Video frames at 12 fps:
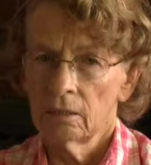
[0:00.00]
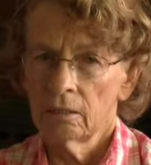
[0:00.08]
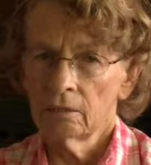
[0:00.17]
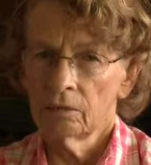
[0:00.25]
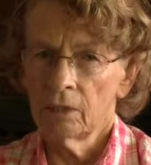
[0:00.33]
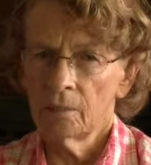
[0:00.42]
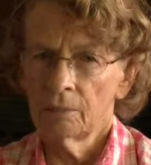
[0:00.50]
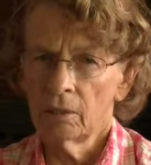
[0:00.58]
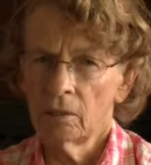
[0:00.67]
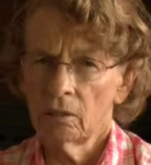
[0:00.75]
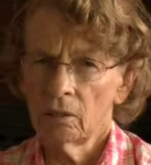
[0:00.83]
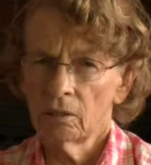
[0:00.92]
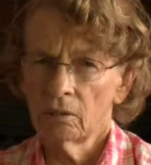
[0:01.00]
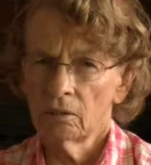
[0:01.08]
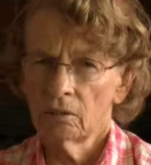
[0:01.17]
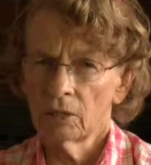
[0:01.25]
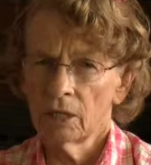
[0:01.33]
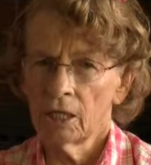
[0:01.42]
and Grandpa
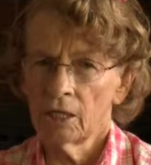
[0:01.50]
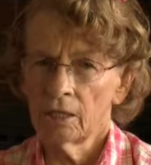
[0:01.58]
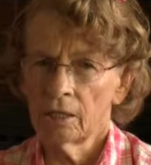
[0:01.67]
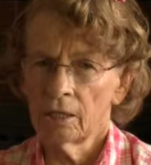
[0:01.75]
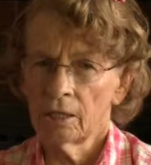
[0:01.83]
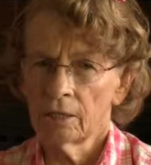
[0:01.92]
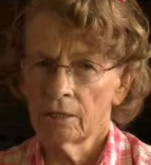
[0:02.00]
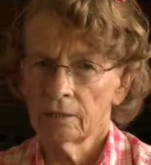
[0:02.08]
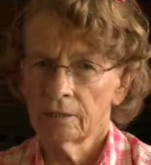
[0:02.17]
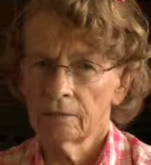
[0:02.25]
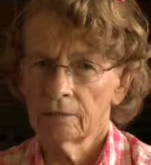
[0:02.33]
was 89